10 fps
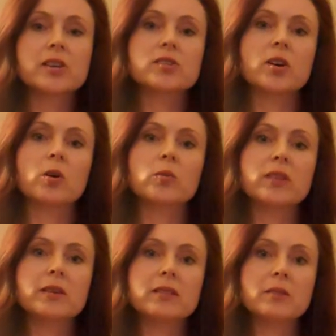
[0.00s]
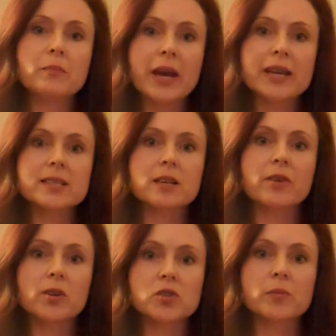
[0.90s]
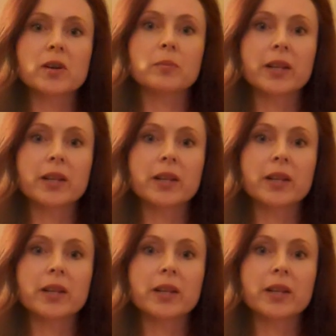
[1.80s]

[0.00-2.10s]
So the, the base of UltraMeal